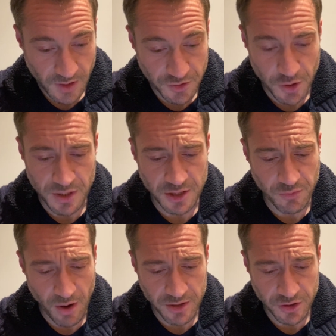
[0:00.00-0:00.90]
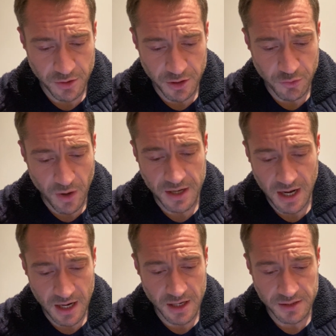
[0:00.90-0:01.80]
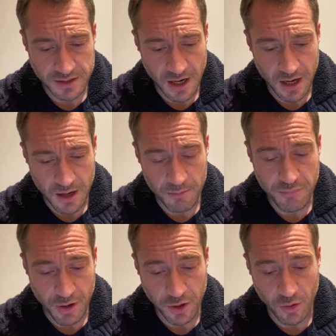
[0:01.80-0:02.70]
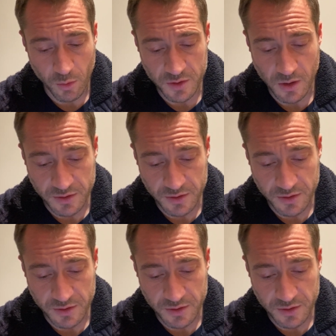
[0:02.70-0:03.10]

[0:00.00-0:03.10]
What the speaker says: 2D terrain is pretty cool as well.